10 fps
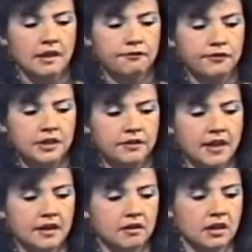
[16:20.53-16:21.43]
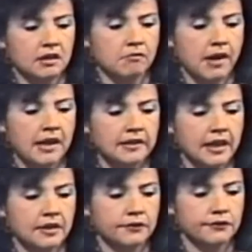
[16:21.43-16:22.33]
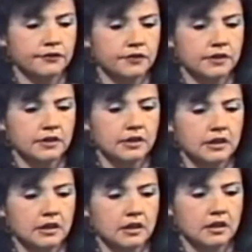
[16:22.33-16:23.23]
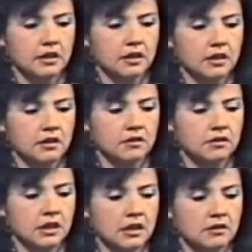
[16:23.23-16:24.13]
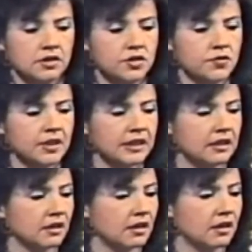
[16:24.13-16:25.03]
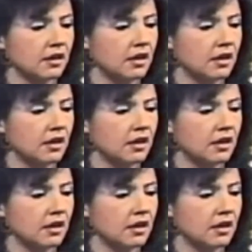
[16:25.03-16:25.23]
I feel that in my life, there's really